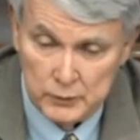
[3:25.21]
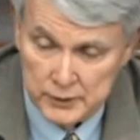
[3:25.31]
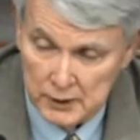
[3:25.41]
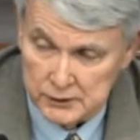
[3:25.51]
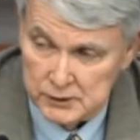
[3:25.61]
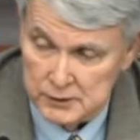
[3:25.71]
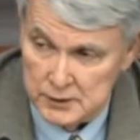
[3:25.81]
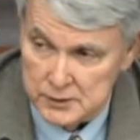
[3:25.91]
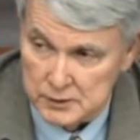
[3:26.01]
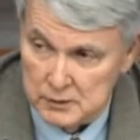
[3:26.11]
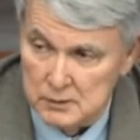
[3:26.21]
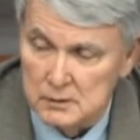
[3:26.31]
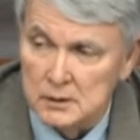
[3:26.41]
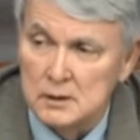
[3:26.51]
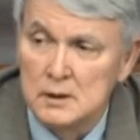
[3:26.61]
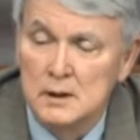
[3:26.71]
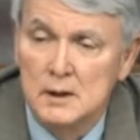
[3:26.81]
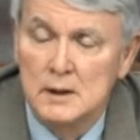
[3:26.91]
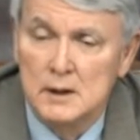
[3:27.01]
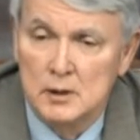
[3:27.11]
reduction that is occurring,
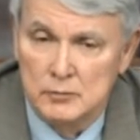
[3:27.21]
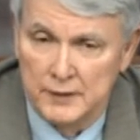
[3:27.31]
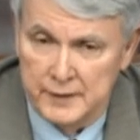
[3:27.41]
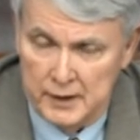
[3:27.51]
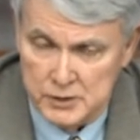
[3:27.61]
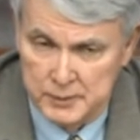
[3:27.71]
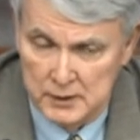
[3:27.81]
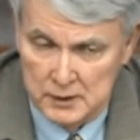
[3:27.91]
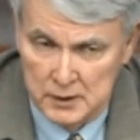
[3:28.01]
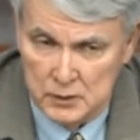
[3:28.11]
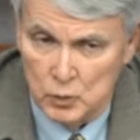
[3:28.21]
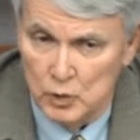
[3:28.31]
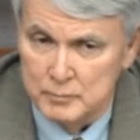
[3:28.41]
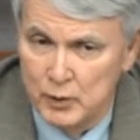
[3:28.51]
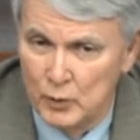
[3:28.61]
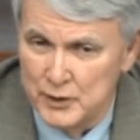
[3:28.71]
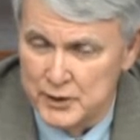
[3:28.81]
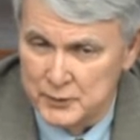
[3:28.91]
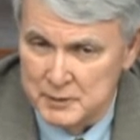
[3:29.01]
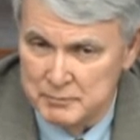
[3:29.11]
but there has been another
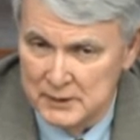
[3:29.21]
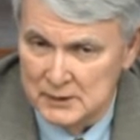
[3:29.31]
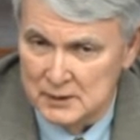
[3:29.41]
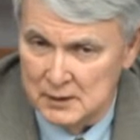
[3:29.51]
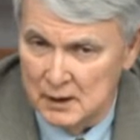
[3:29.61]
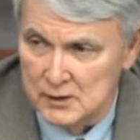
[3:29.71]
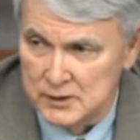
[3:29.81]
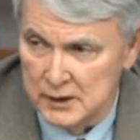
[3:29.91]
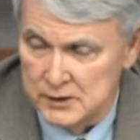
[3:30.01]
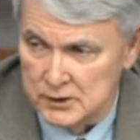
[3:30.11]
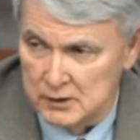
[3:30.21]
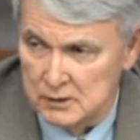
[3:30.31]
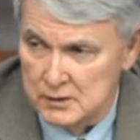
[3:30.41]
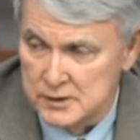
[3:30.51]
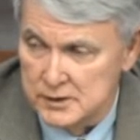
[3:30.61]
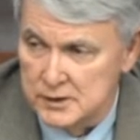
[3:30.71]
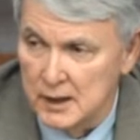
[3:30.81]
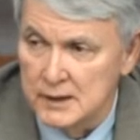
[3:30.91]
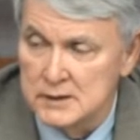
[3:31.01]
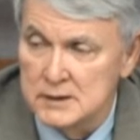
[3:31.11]
$1.3 billion that has occurred since
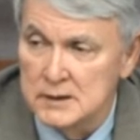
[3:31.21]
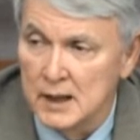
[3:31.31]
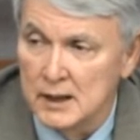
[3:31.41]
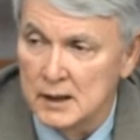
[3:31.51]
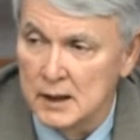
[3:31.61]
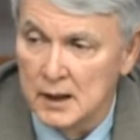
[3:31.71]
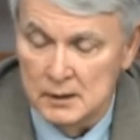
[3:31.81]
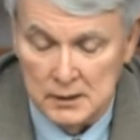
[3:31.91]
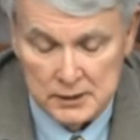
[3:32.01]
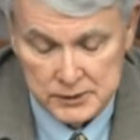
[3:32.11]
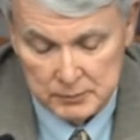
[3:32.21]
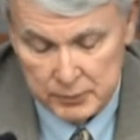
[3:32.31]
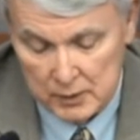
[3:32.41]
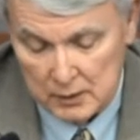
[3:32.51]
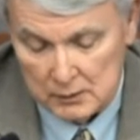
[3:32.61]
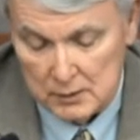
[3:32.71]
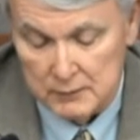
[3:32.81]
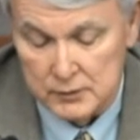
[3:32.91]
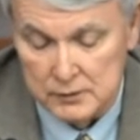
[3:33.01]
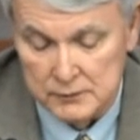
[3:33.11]
1999 that is a product
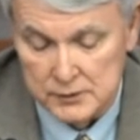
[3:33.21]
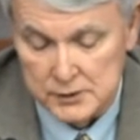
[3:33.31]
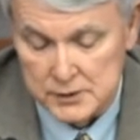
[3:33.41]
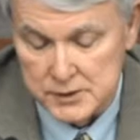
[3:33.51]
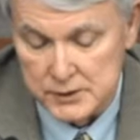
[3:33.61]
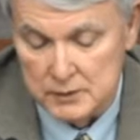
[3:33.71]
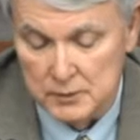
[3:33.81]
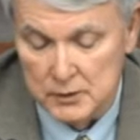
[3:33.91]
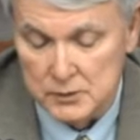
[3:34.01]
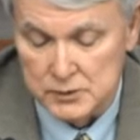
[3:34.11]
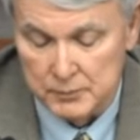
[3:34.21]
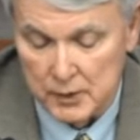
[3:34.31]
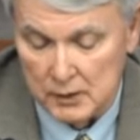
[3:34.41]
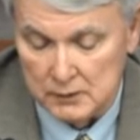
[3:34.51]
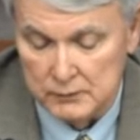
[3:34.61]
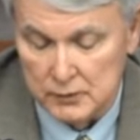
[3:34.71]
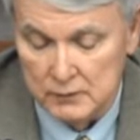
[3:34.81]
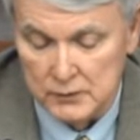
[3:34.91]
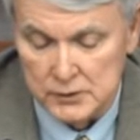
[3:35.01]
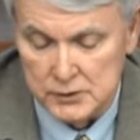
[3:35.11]
of the conversion to CMOs, the product of a
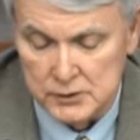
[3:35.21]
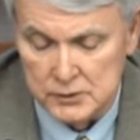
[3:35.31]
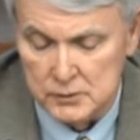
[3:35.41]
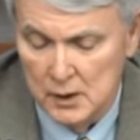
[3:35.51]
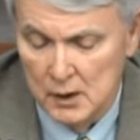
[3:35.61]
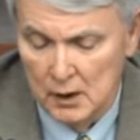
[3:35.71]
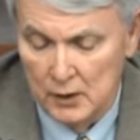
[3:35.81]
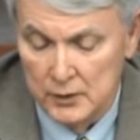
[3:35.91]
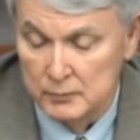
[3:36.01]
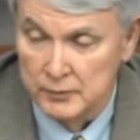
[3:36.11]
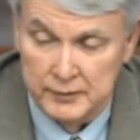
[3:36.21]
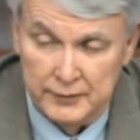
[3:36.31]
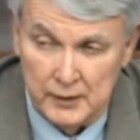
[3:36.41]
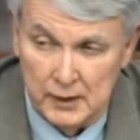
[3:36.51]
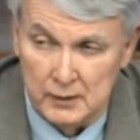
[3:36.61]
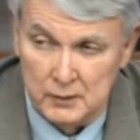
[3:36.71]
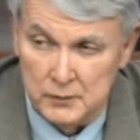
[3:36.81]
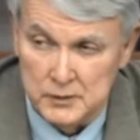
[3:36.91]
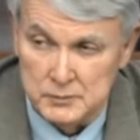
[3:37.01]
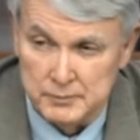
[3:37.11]
conversion to a number of different
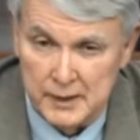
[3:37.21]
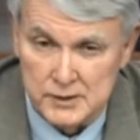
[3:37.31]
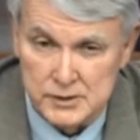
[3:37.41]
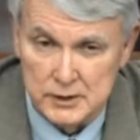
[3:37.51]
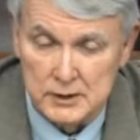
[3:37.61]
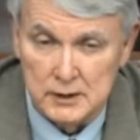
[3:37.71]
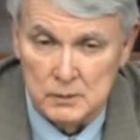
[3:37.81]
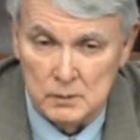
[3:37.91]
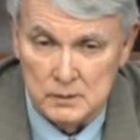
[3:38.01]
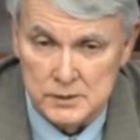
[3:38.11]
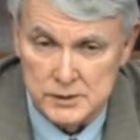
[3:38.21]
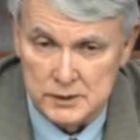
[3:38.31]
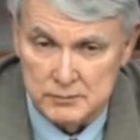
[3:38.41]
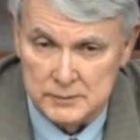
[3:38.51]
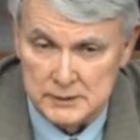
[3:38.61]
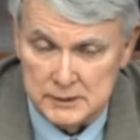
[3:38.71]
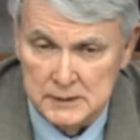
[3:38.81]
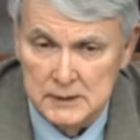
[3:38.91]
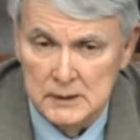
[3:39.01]
algorithms by the state in order to save money.